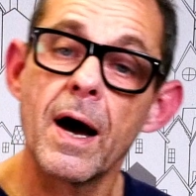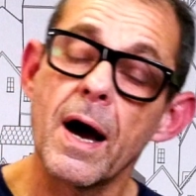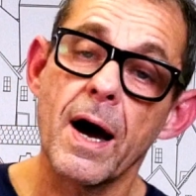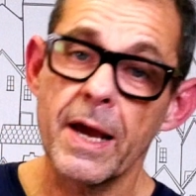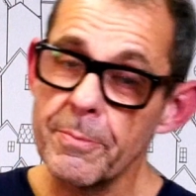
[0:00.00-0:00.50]

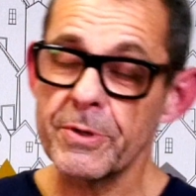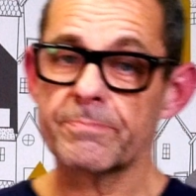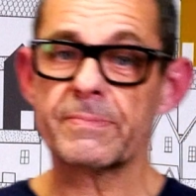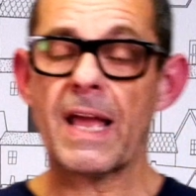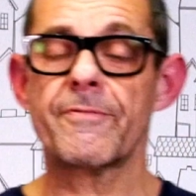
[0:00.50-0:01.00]
I hope you
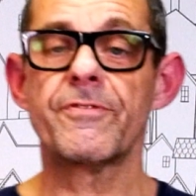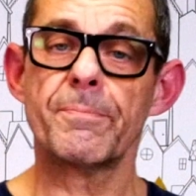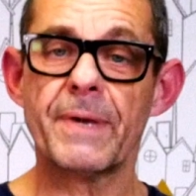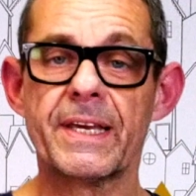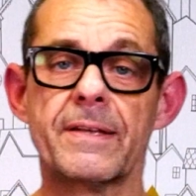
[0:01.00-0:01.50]
had fun
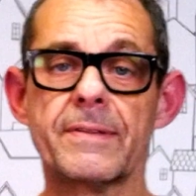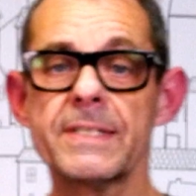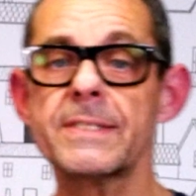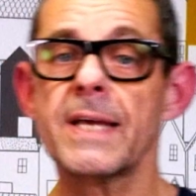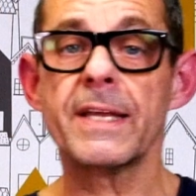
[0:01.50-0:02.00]
making
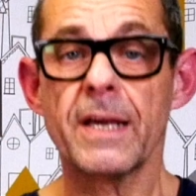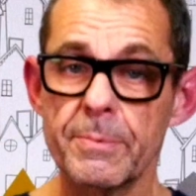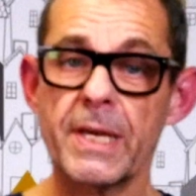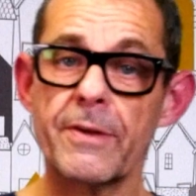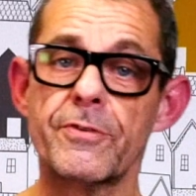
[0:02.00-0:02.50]
this, and I hope you
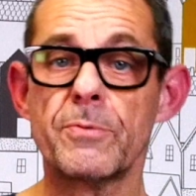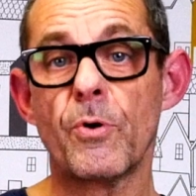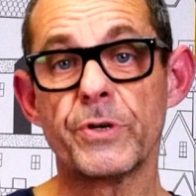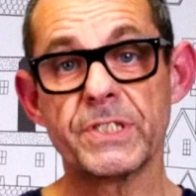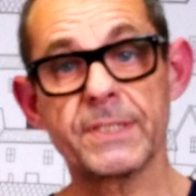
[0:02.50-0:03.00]
get a few
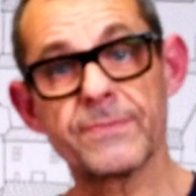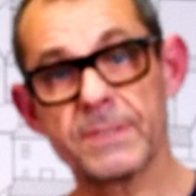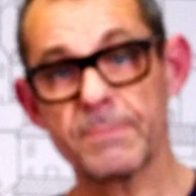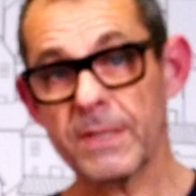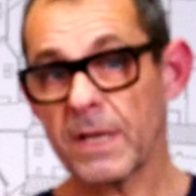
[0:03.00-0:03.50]
pointers for
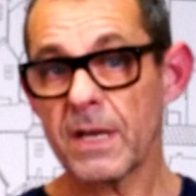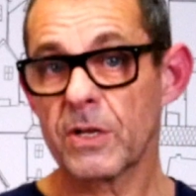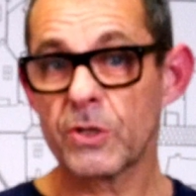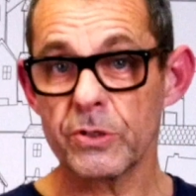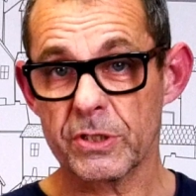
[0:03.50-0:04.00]
some other
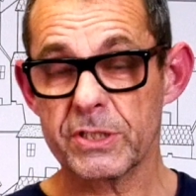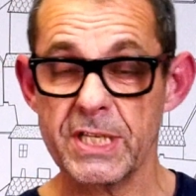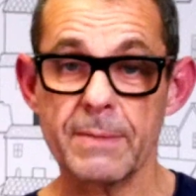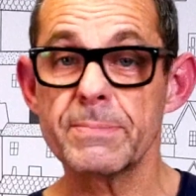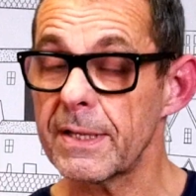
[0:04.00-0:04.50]
good
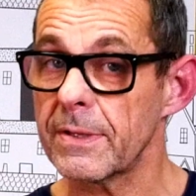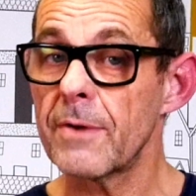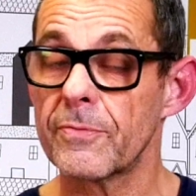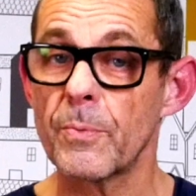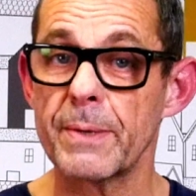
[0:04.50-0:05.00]
tips like
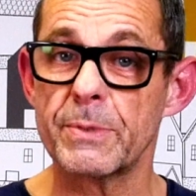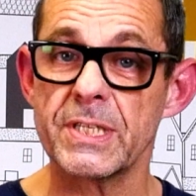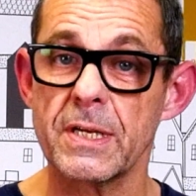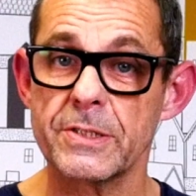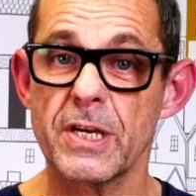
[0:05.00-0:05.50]
the way we did
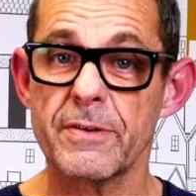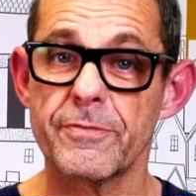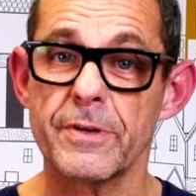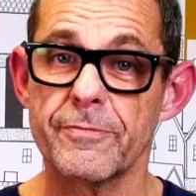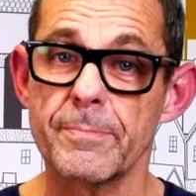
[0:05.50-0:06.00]
our
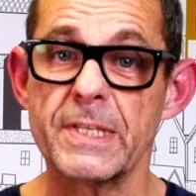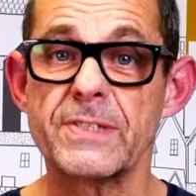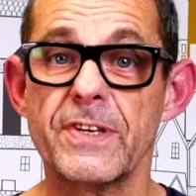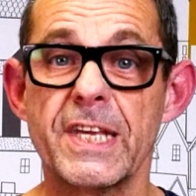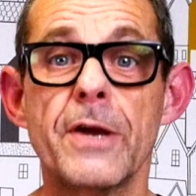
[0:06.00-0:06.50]
tofu from this
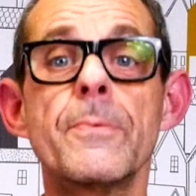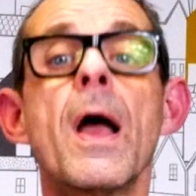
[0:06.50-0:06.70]
video.